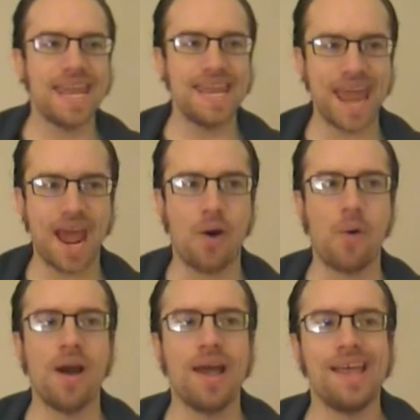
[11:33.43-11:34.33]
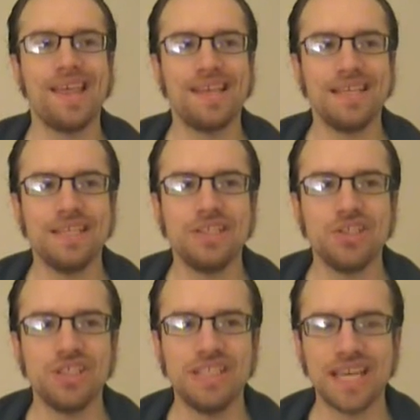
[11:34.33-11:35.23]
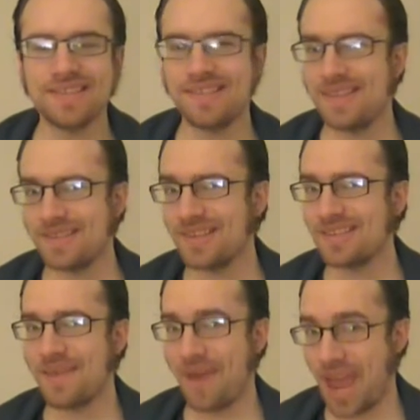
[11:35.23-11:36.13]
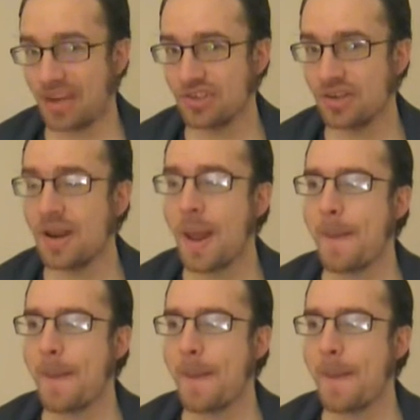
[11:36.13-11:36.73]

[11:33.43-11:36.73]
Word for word: Now, yes, this does have action,